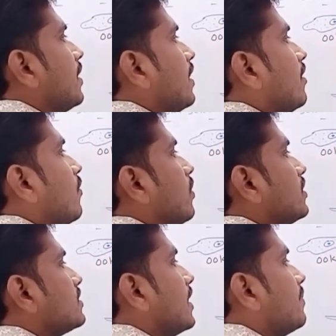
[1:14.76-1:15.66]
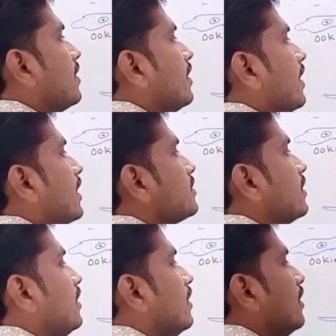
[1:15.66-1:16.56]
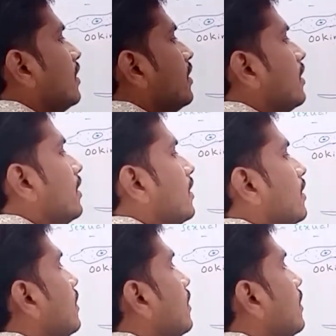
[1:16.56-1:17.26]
what is happening here actually? Here